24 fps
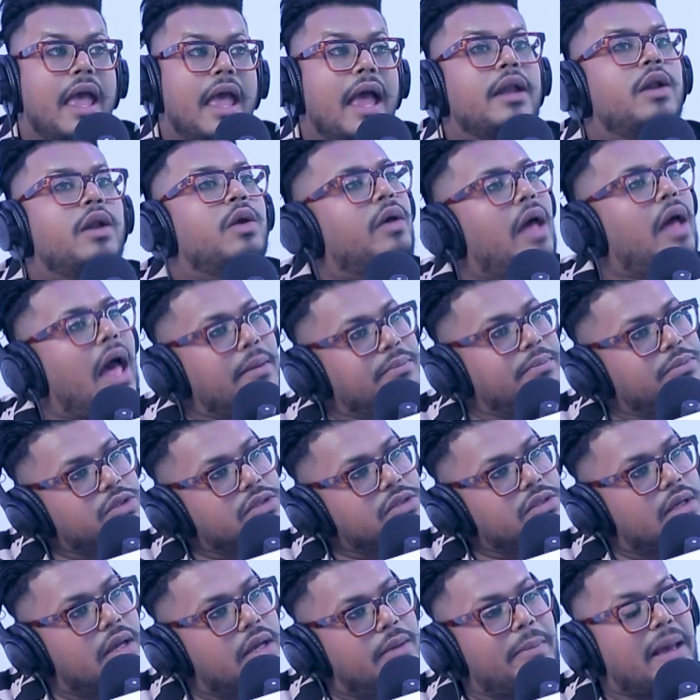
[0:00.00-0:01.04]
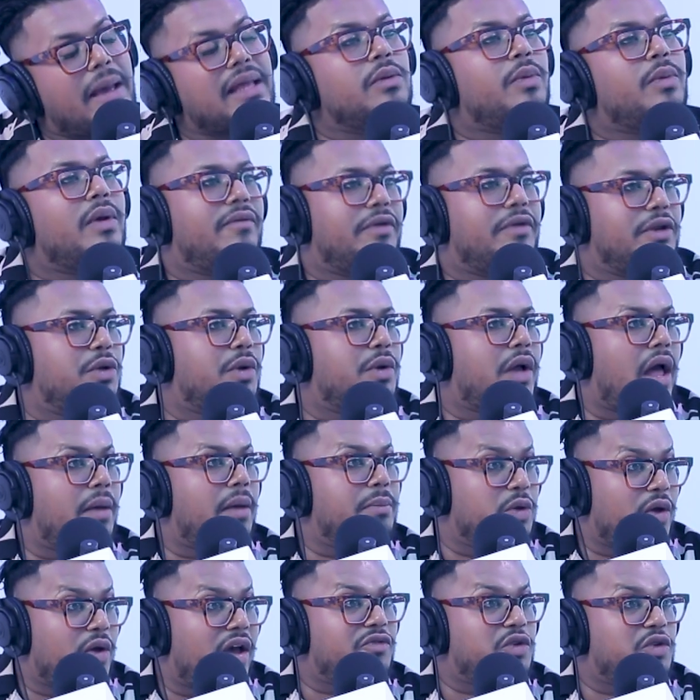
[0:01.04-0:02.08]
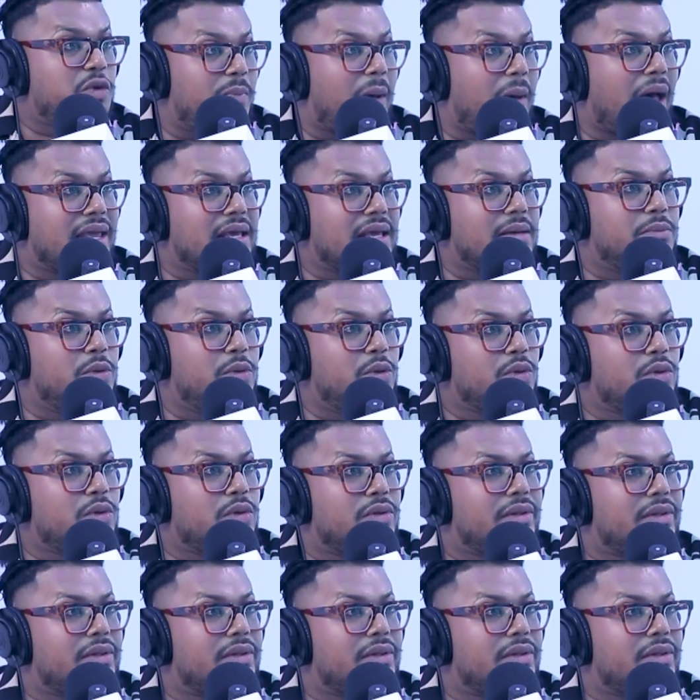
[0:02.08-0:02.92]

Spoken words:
No, by the way, when you come, you have to buy a book. That's